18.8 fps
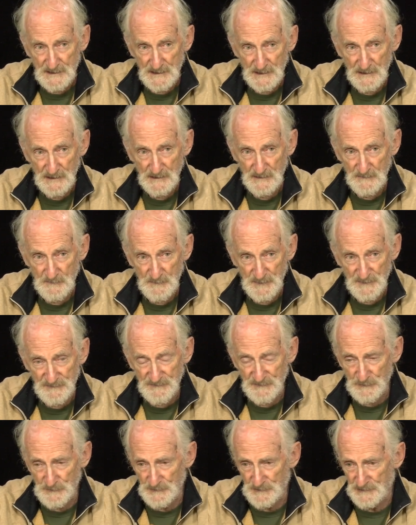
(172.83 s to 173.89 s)
uh,
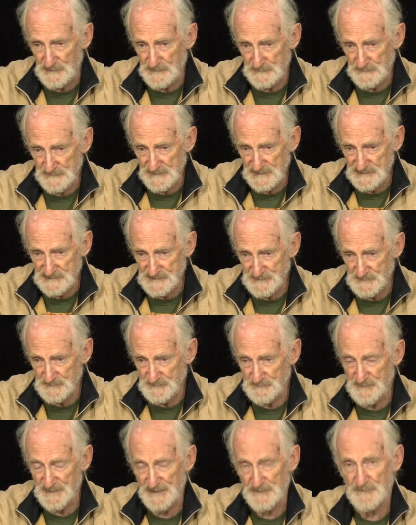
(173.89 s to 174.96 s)
before it's
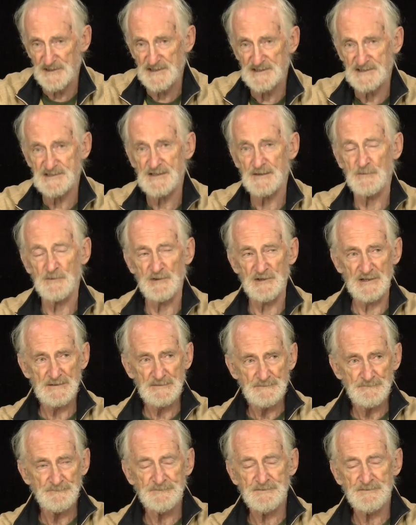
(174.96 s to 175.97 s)
buried somewhere.